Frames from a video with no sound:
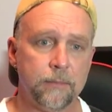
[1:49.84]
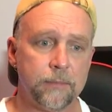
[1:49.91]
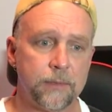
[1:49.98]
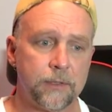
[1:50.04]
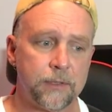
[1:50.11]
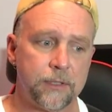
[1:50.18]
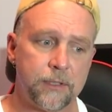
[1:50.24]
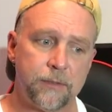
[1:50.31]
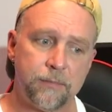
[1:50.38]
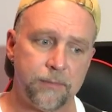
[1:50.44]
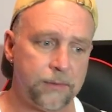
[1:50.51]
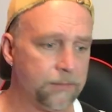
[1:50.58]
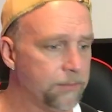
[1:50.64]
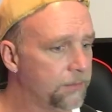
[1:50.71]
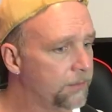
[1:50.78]

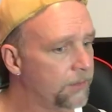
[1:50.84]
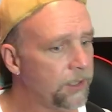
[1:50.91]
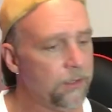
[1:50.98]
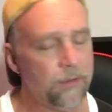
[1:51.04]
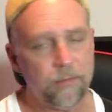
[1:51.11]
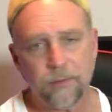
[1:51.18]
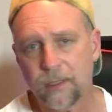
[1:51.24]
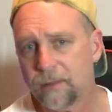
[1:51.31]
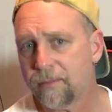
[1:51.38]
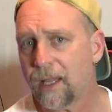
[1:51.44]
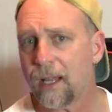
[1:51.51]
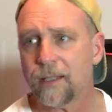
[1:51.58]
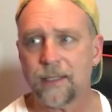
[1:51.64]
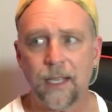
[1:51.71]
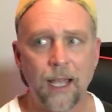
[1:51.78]
a
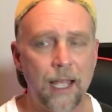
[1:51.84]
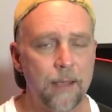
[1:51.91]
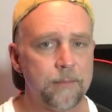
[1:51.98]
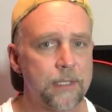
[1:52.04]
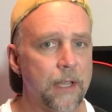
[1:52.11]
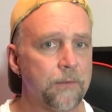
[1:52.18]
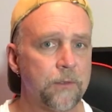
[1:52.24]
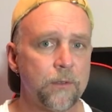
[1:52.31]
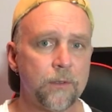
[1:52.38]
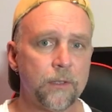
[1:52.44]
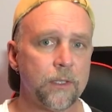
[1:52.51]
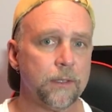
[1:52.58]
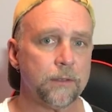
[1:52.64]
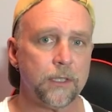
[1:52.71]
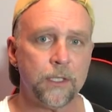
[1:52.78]
lot of times after
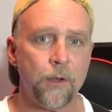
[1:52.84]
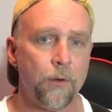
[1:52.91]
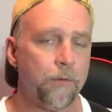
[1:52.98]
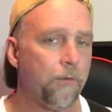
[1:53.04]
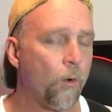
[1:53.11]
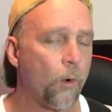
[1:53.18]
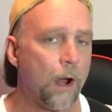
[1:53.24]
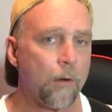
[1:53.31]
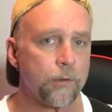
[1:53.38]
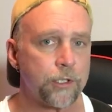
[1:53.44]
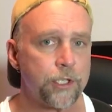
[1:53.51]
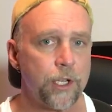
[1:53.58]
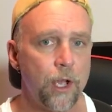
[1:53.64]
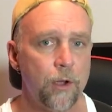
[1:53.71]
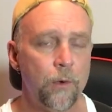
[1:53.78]
a 4-hour
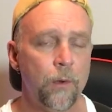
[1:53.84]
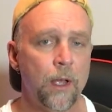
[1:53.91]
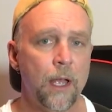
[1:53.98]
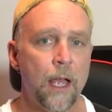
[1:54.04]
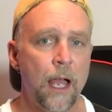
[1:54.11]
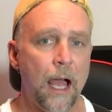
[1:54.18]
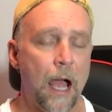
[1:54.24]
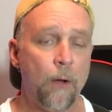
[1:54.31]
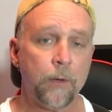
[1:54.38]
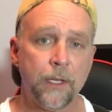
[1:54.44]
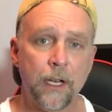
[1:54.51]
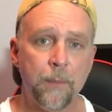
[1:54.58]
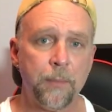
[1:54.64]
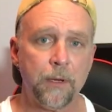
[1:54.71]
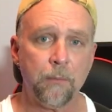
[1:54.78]
show, I would
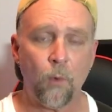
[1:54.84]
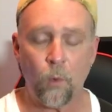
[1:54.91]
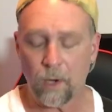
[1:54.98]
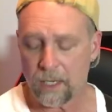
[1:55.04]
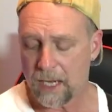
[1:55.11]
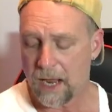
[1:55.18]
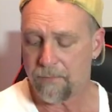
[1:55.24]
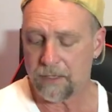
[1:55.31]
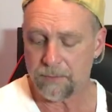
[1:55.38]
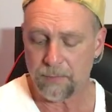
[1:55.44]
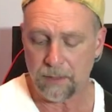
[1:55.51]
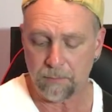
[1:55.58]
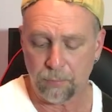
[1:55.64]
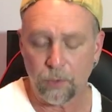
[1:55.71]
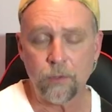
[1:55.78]
get up in the morning and I have these
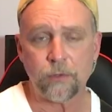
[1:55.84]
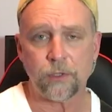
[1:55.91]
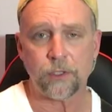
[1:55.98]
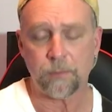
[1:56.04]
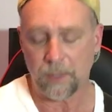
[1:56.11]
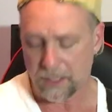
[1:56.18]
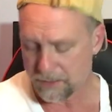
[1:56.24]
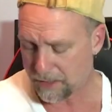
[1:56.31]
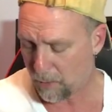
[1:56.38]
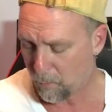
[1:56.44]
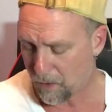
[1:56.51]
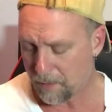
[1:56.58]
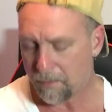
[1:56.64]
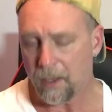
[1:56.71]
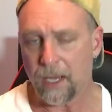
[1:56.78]
big bruises because I
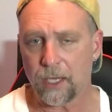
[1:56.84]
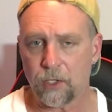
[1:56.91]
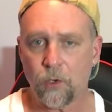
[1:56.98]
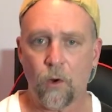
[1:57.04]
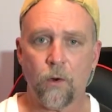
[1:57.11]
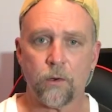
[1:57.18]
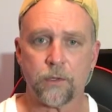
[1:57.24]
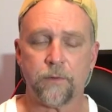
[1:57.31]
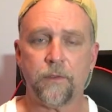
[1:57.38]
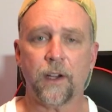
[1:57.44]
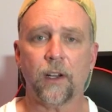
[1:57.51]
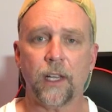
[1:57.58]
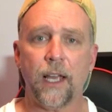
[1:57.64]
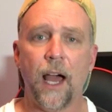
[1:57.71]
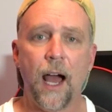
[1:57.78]
wear my guitars
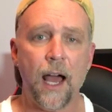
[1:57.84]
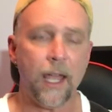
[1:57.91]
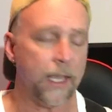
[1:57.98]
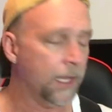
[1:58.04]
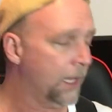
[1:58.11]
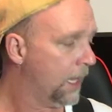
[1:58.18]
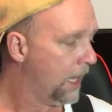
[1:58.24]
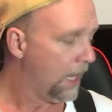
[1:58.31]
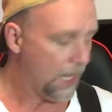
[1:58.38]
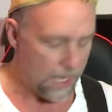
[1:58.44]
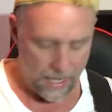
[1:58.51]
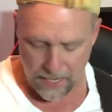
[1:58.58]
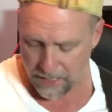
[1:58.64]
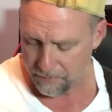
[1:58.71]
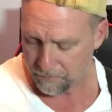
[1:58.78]
fairly high.
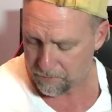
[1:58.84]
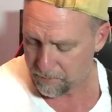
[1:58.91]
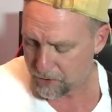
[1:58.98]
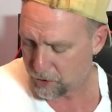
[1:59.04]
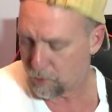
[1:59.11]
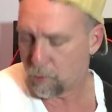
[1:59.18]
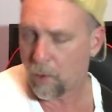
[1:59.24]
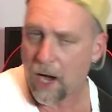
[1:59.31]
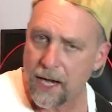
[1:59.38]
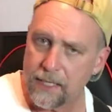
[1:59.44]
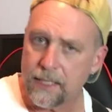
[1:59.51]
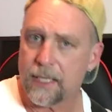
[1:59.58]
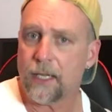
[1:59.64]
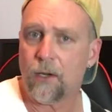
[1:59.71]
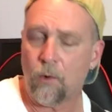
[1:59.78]
And from the
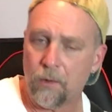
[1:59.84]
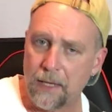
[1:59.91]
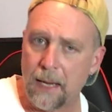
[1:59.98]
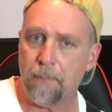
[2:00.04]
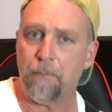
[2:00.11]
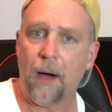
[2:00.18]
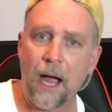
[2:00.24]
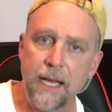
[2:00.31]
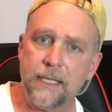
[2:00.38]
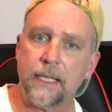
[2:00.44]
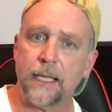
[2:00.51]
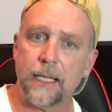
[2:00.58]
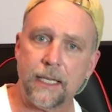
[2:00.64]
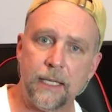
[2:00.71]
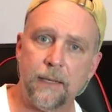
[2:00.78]
grinding on that
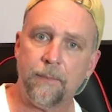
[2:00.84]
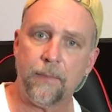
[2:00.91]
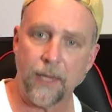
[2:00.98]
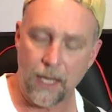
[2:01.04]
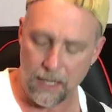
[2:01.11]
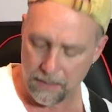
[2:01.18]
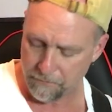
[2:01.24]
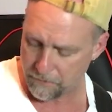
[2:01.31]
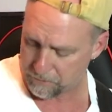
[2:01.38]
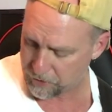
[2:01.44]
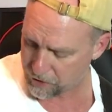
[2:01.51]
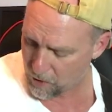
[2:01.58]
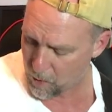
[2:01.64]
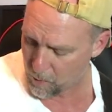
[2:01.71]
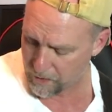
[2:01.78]
binding, from
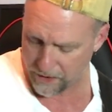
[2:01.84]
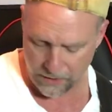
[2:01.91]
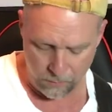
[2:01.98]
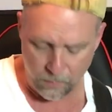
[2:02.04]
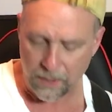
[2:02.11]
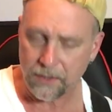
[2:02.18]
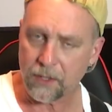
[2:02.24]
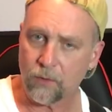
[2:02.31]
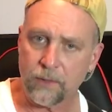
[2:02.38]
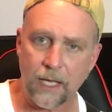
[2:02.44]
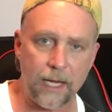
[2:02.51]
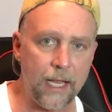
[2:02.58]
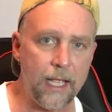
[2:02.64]
just holding it right there on that